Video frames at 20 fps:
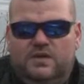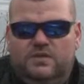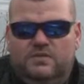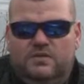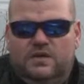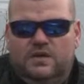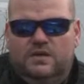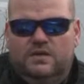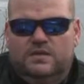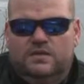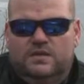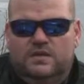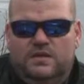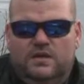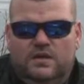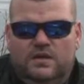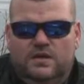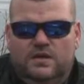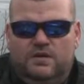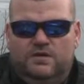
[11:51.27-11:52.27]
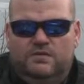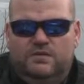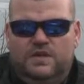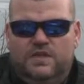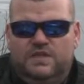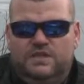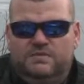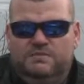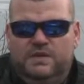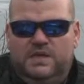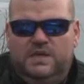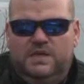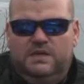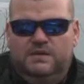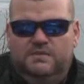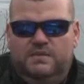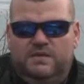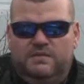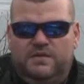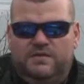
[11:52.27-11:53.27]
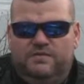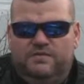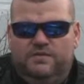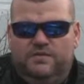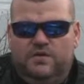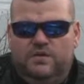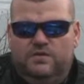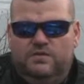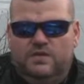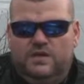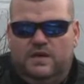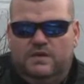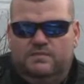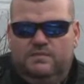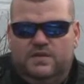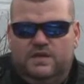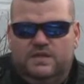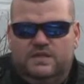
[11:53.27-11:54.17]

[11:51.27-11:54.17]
You can reach me by my phone number.